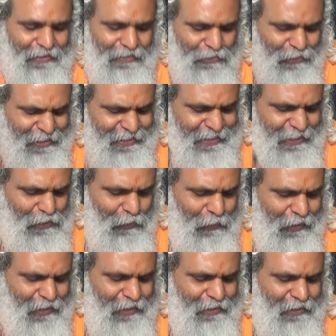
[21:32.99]
So he says,
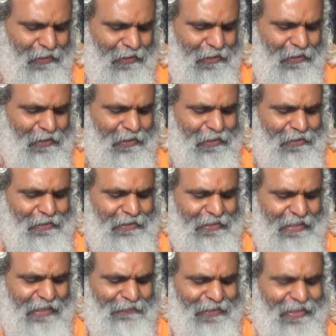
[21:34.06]
look,
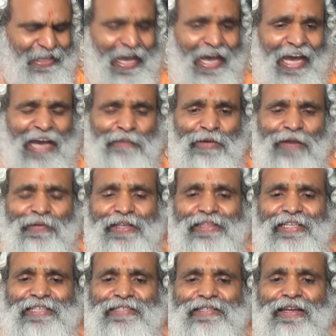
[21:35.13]
Trividha
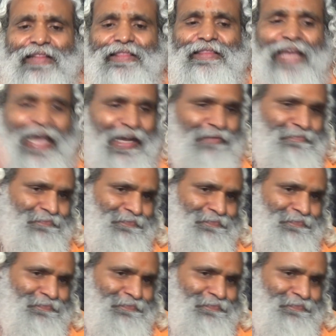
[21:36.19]
Bhavati Sraddha.